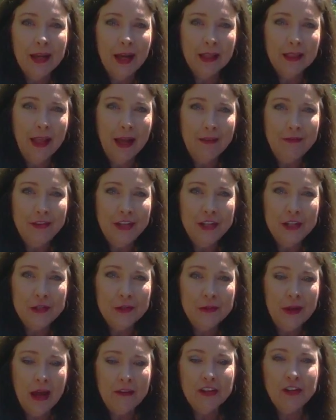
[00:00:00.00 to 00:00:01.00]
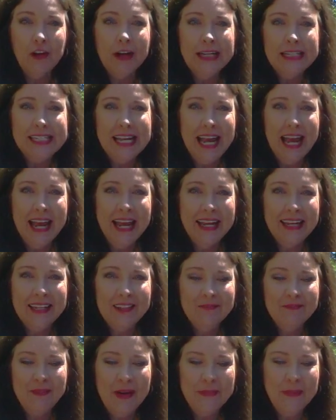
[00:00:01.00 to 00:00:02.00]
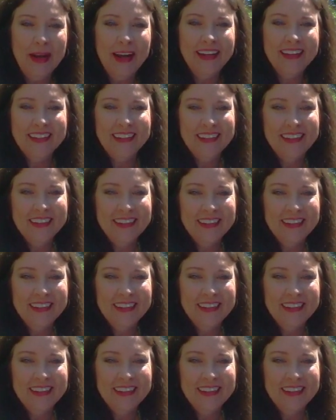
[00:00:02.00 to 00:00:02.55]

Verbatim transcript: I love you. Have a great day. Bye-bye.